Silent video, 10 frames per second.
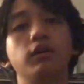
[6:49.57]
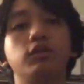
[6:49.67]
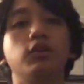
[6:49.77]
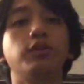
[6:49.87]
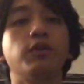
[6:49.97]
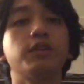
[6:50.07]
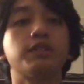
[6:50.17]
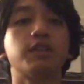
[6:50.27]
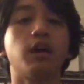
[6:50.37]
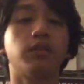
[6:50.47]
You'll
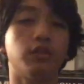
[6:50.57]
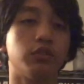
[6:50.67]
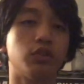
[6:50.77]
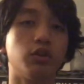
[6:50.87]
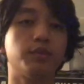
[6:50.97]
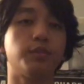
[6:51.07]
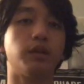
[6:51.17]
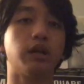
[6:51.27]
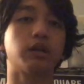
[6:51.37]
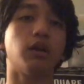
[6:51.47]
notice that the third
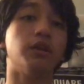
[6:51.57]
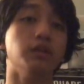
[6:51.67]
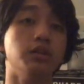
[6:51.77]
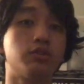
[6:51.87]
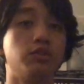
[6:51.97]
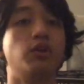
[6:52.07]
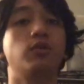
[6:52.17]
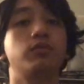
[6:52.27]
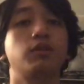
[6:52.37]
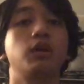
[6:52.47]
pluck on each
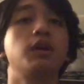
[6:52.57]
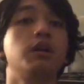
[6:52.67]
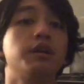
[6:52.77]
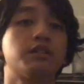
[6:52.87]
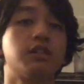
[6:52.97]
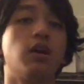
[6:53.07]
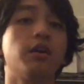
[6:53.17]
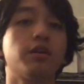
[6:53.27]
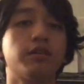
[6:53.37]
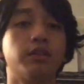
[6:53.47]
note is
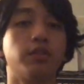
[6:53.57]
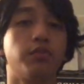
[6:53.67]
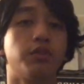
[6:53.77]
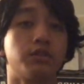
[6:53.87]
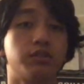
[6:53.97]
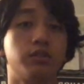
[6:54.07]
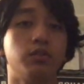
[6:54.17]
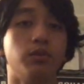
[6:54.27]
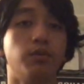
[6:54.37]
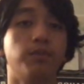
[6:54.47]
longer than the first
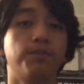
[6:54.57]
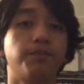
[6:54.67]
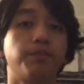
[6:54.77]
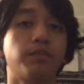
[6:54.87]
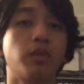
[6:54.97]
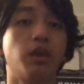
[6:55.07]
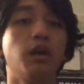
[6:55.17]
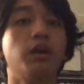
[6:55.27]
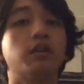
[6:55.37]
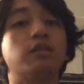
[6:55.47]
two.
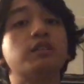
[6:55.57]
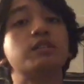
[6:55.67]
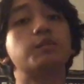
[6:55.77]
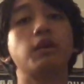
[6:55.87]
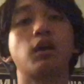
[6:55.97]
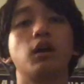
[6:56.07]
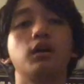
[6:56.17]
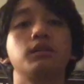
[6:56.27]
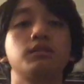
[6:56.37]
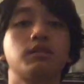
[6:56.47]
This is
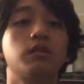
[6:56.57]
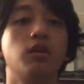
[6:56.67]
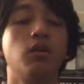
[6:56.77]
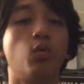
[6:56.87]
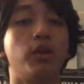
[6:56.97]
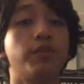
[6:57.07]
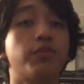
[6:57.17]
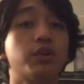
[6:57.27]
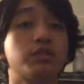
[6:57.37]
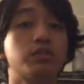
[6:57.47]
because while the
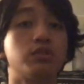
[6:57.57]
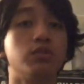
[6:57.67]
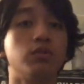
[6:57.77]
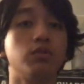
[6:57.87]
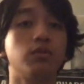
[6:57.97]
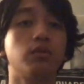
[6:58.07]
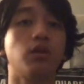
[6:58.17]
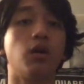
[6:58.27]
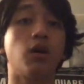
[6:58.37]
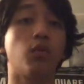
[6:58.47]
first two
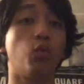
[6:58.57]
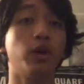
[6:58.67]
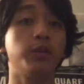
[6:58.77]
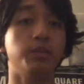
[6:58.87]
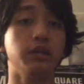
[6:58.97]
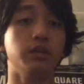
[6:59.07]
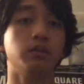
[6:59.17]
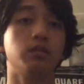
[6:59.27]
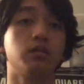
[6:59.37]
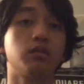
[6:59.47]
are 1 beat,
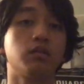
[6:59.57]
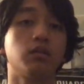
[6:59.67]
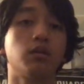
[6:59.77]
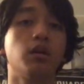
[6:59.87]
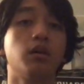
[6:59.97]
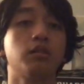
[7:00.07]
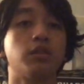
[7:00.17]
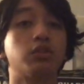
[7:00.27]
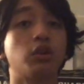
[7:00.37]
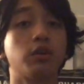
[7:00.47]

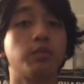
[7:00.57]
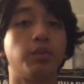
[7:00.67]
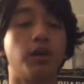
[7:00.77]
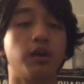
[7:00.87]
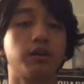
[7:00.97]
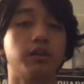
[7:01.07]
the third pluck